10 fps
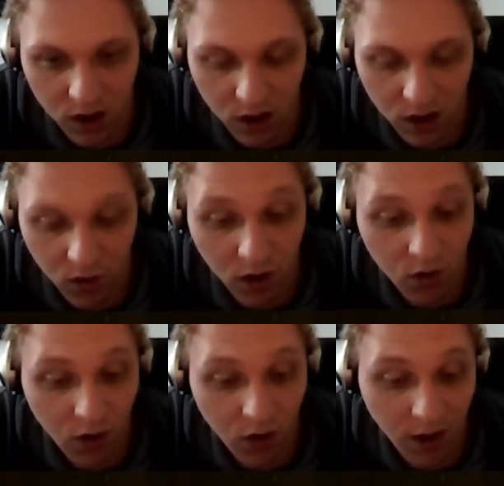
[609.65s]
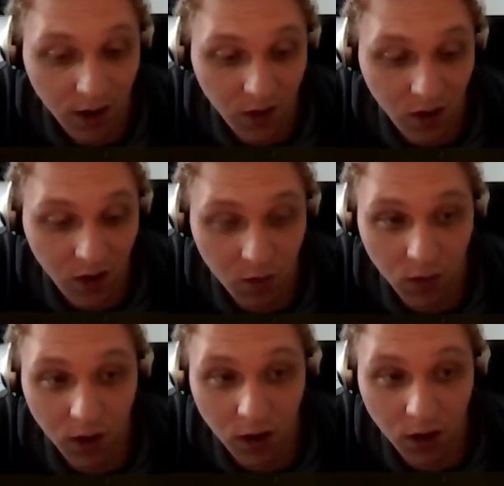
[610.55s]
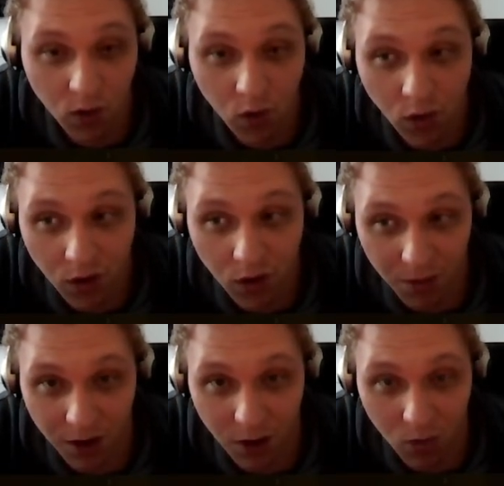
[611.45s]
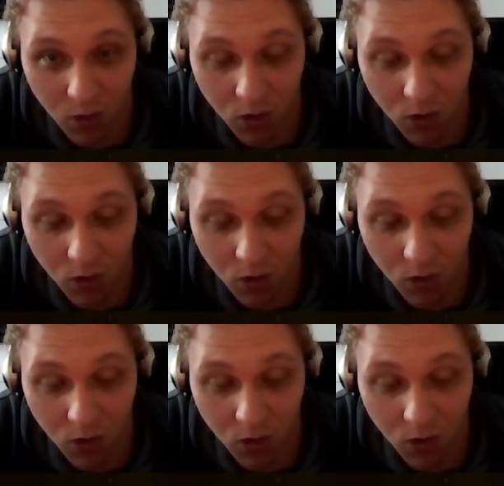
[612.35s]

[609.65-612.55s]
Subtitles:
You can try and get these, but you cannot order them anymore.